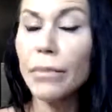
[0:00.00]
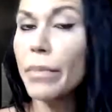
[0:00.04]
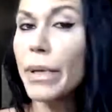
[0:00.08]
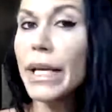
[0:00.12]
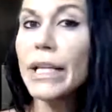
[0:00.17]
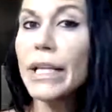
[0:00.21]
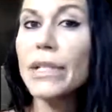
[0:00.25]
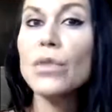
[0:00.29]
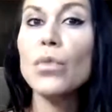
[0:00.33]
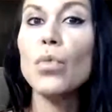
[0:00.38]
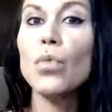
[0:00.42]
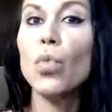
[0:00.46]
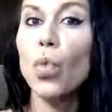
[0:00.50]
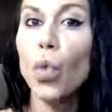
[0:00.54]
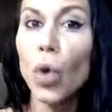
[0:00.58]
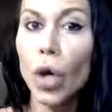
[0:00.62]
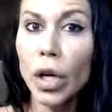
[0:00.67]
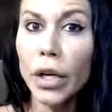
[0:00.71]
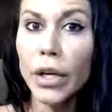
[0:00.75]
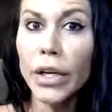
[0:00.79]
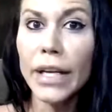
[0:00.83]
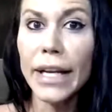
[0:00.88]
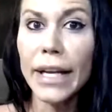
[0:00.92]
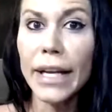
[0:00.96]
because
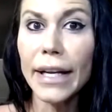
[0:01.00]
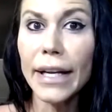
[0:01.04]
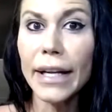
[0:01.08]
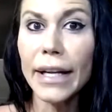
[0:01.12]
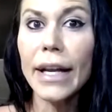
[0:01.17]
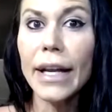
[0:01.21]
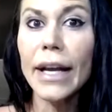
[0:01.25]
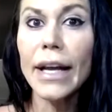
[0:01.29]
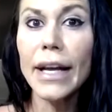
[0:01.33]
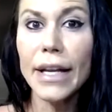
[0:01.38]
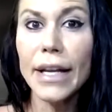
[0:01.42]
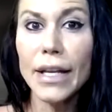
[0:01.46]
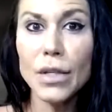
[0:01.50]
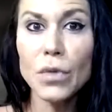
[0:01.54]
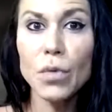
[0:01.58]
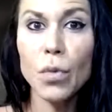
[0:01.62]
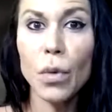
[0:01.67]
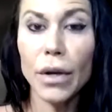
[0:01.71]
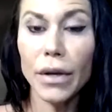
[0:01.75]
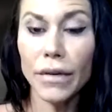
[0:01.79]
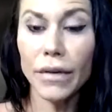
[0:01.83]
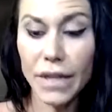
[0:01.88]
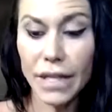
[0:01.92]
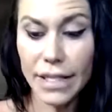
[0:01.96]
worrying is
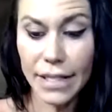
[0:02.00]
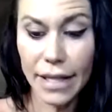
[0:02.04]
one of the